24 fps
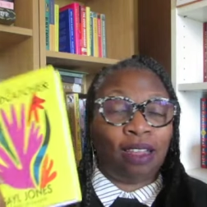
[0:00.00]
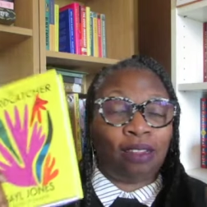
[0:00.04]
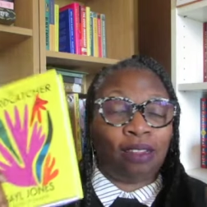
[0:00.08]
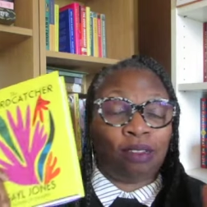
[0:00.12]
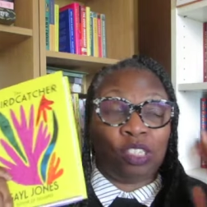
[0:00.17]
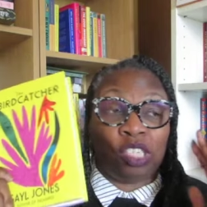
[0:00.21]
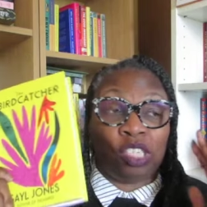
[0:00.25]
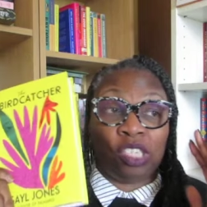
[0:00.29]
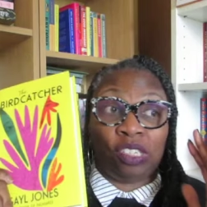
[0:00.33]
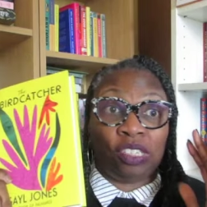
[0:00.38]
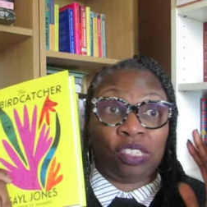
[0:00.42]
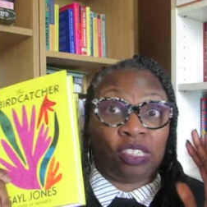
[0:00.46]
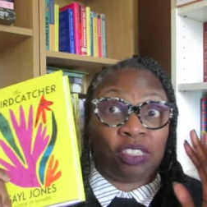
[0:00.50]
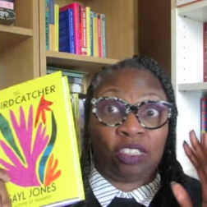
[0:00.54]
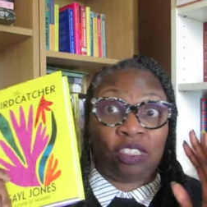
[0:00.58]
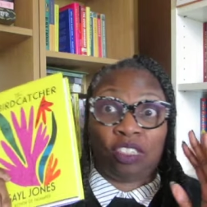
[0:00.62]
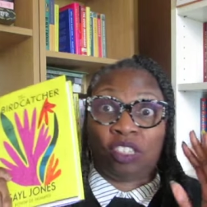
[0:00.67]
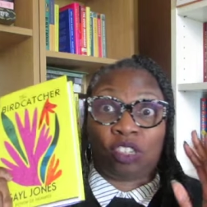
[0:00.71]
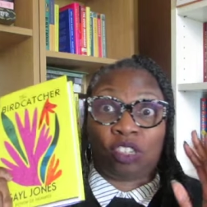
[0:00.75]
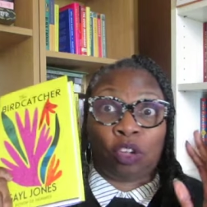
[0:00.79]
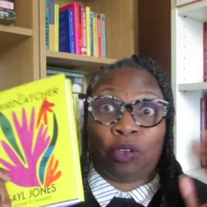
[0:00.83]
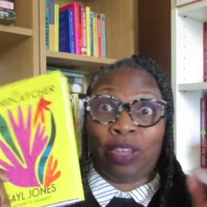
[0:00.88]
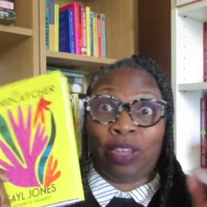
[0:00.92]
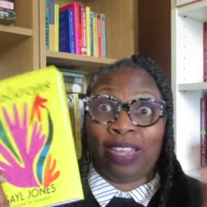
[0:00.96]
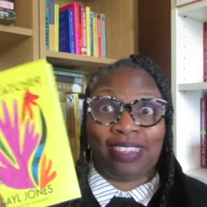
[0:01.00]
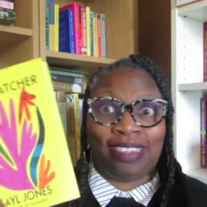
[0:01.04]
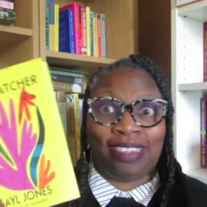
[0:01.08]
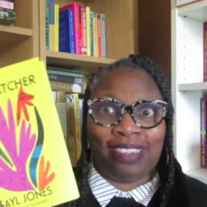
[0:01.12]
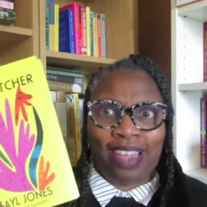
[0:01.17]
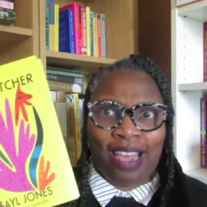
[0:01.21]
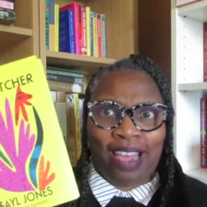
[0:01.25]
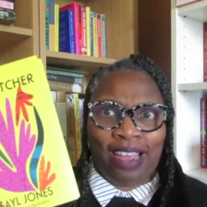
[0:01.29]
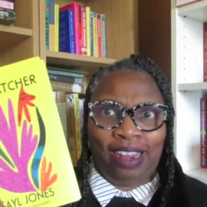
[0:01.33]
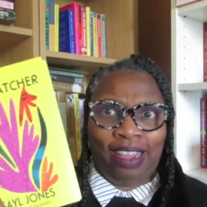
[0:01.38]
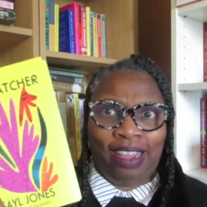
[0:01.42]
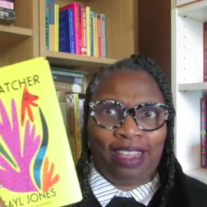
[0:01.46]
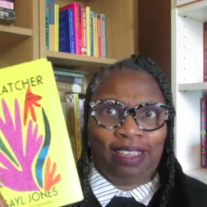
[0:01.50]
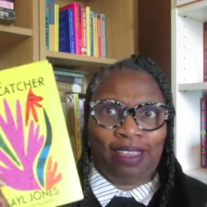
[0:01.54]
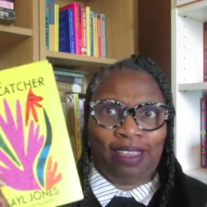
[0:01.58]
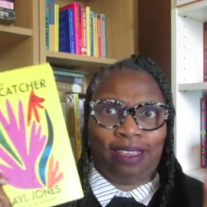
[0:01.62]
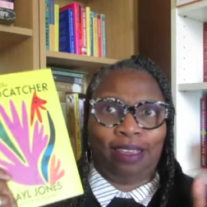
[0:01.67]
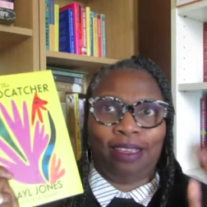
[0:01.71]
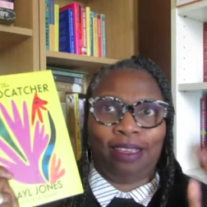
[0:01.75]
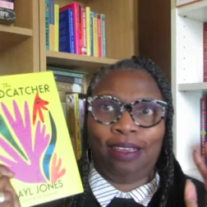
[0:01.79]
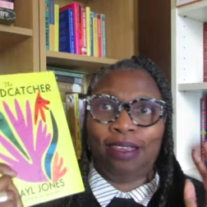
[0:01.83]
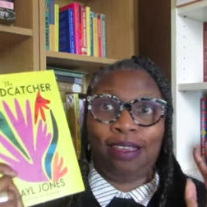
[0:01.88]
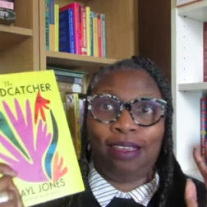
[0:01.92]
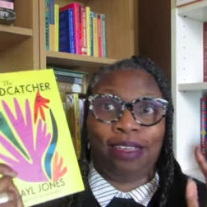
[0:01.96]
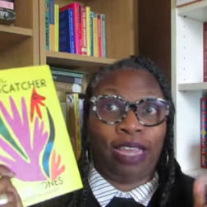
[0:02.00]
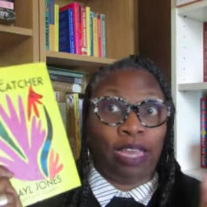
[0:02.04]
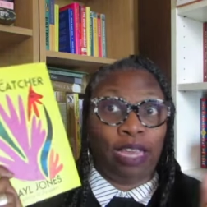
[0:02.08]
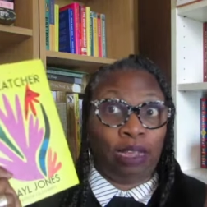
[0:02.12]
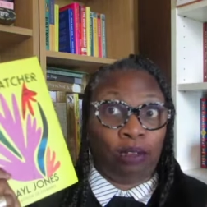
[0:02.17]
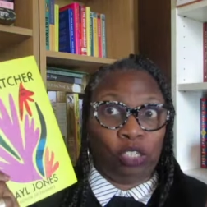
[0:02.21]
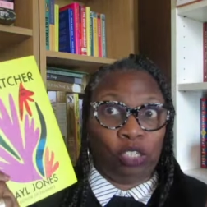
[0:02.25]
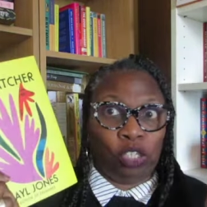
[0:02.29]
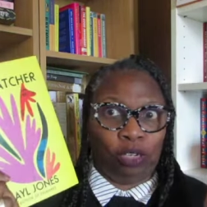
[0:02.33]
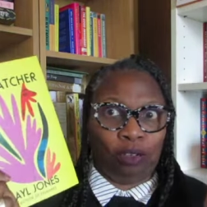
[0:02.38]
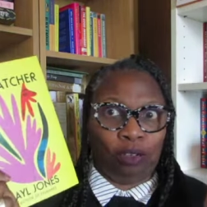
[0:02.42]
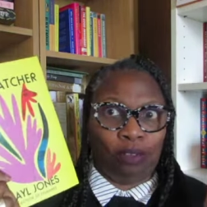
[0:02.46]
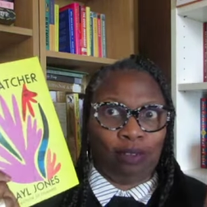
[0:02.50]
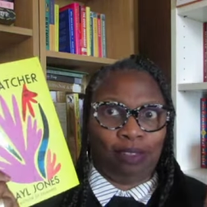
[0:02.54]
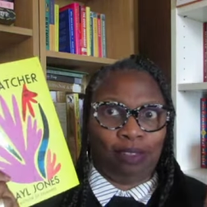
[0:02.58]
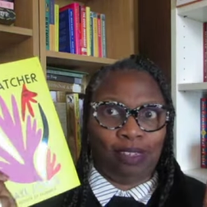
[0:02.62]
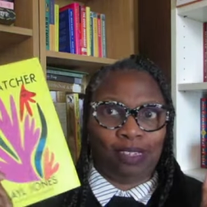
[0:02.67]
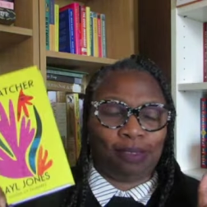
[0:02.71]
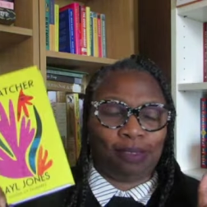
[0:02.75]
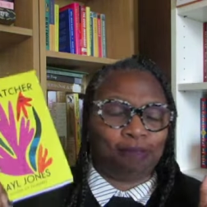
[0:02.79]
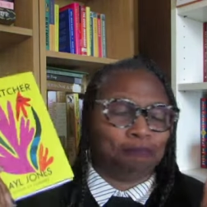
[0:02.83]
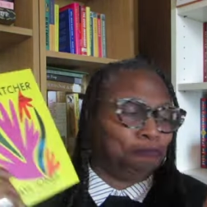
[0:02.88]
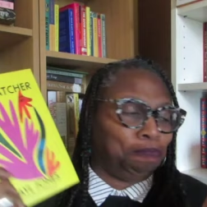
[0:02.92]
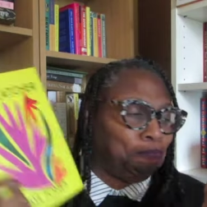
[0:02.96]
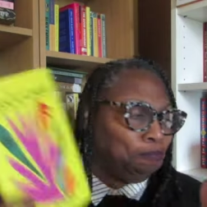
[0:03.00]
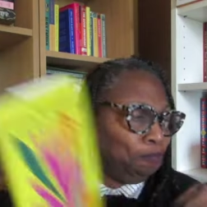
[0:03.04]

I'm just so ecstatic. Gayl Jones.